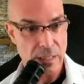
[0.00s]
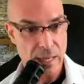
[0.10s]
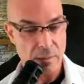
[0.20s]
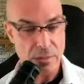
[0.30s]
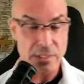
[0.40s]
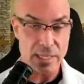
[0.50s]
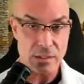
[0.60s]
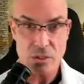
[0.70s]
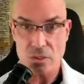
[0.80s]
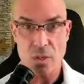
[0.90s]
I was like
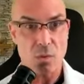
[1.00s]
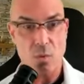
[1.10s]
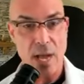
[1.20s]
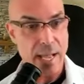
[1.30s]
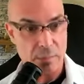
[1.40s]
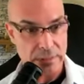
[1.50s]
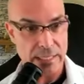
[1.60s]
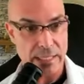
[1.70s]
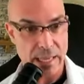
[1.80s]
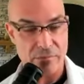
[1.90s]
so
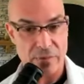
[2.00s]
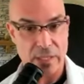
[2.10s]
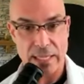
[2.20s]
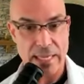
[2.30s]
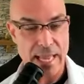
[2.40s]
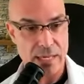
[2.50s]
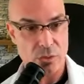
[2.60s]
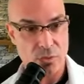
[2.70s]
wobbly. I felt like I had a mm.